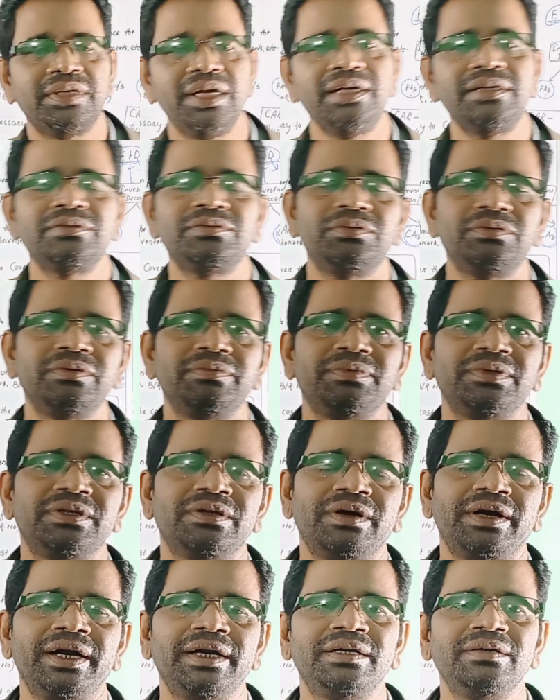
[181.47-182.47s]
should be
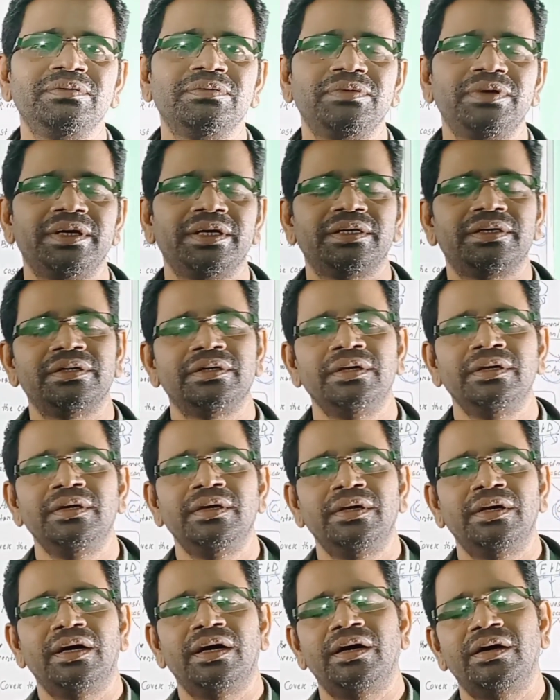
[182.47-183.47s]
the adequate
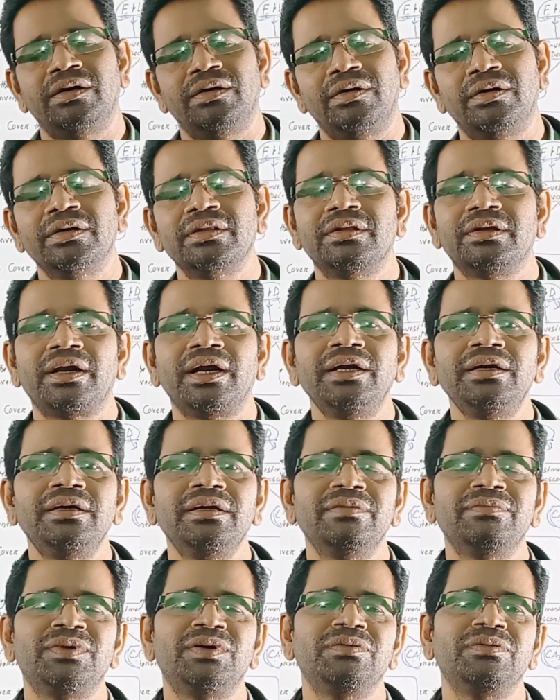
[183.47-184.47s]
or the right
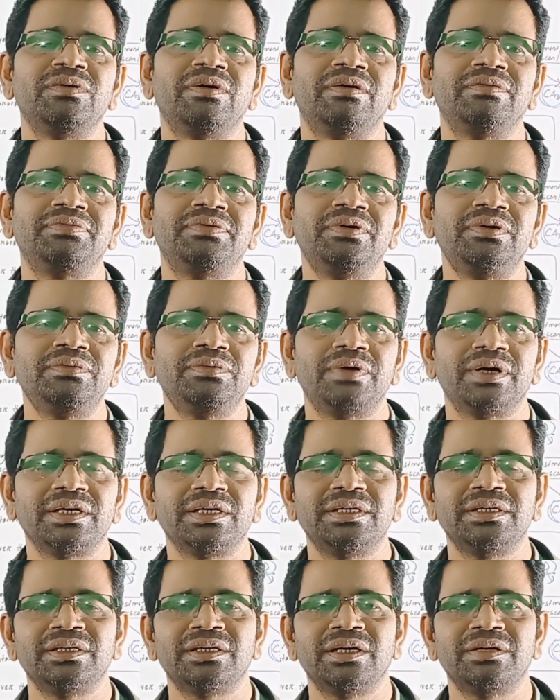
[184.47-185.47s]
amount of
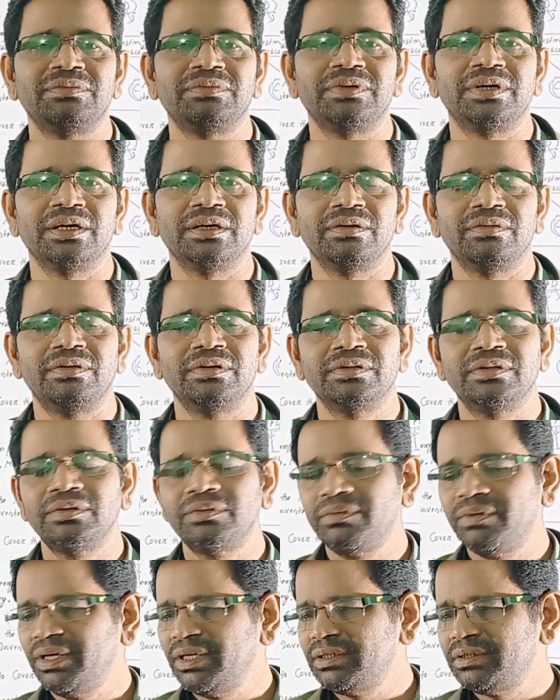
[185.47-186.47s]
working capital.
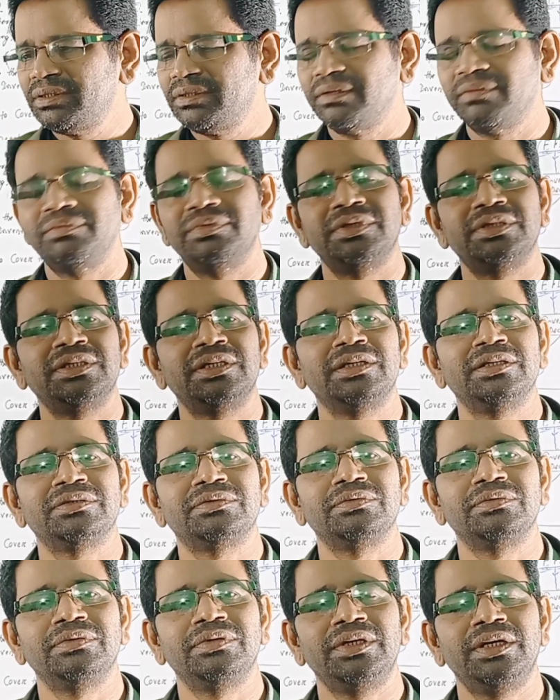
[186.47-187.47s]
Otherwise, the business
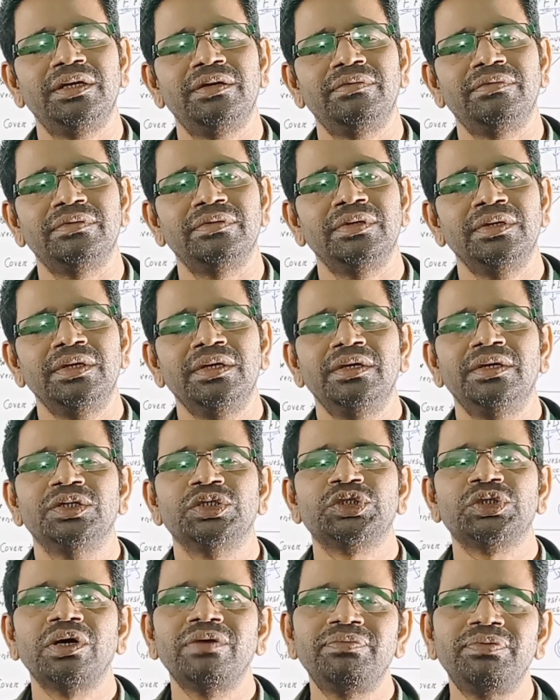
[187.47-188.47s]
will
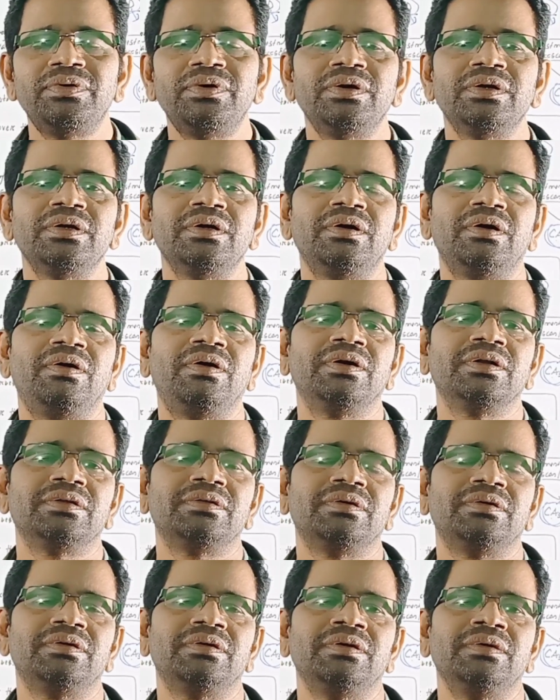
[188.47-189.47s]
suffer, or
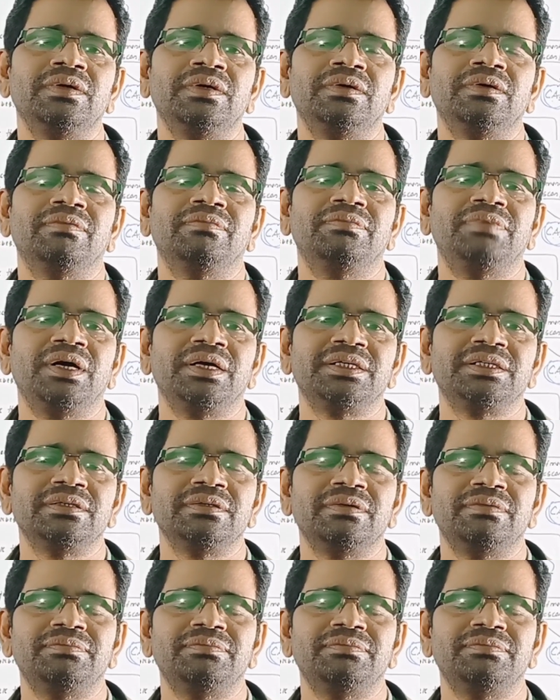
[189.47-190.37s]
the business